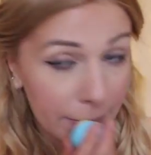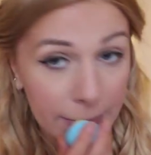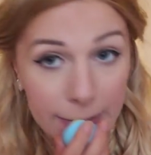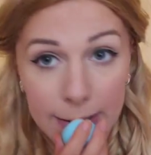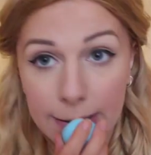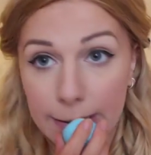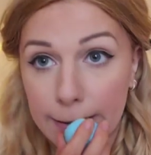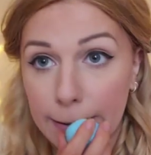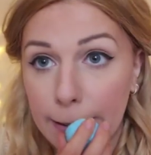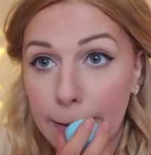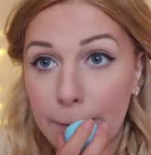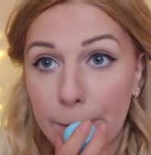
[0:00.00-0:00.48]

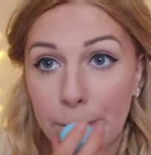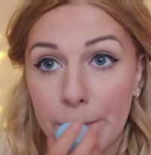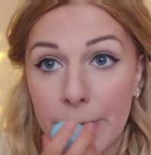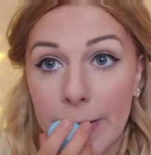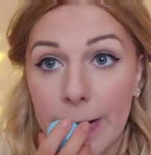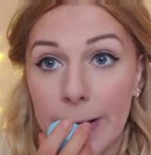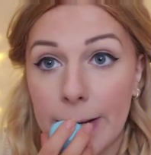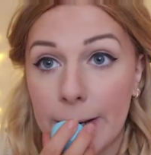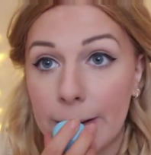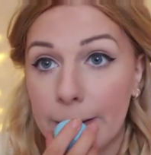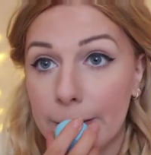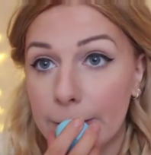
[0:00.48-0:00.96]
because lip
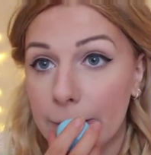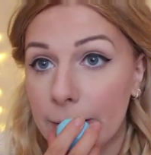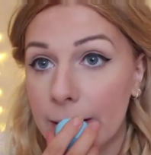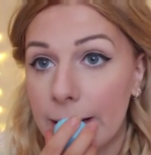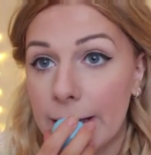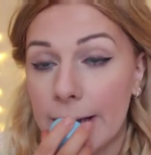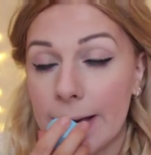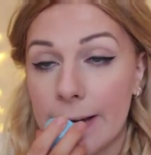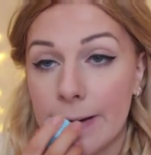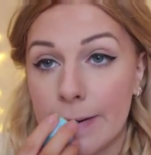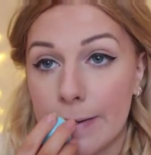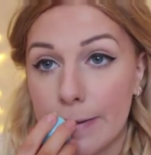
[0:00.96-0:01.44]
balm
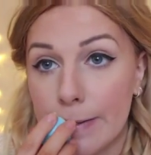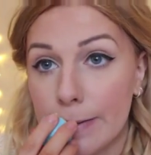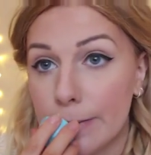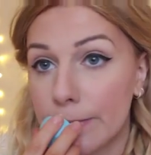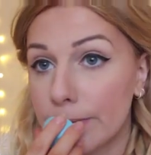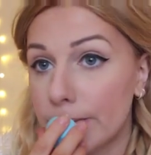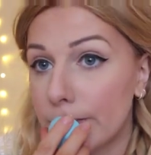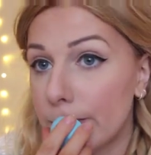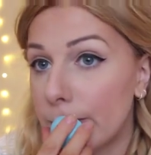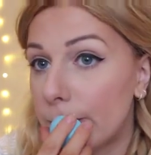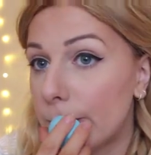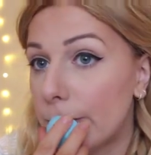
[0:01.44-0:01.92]
can get rid
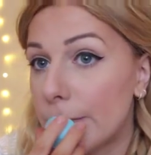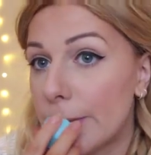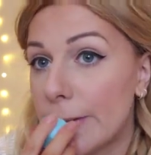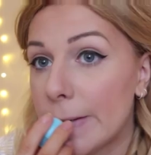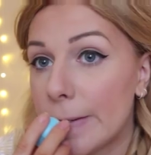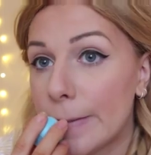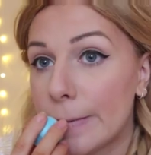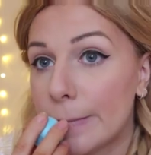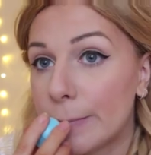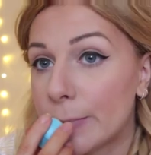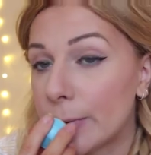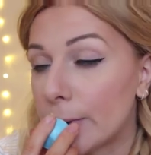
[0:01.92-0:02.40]
of all
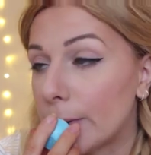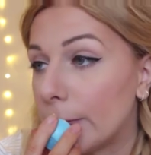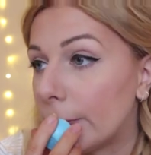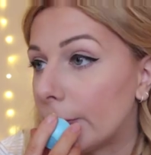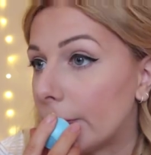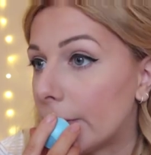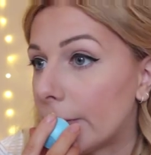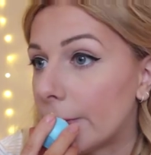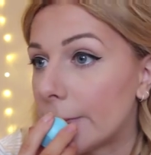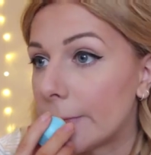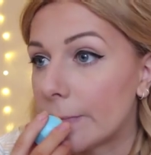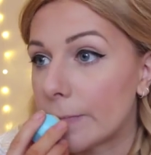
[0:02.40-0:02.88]
your
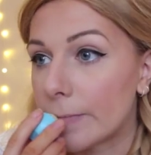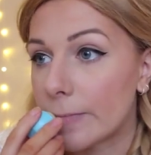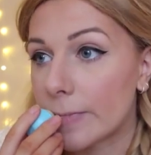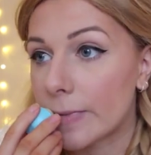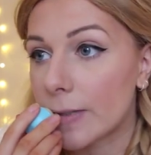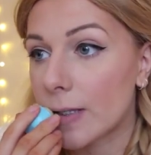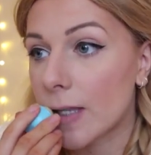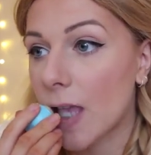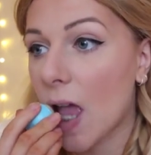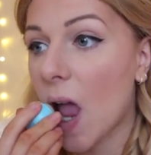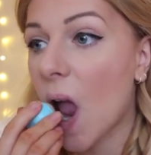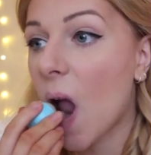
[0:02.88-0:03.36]

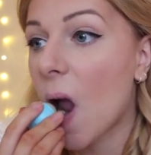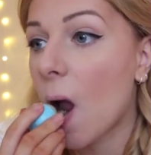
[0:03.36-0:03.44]
problems.